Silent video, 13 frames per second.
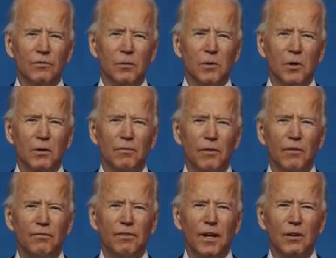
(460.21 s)
from her
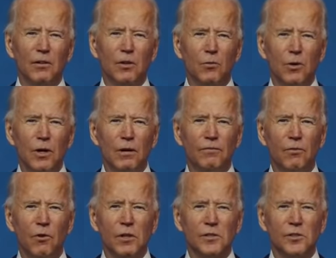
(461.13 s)
fellow career
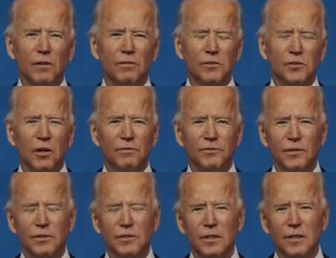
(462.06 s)
Foreign Service
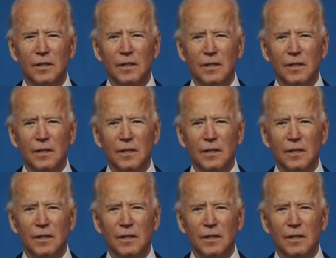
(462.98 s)
officers.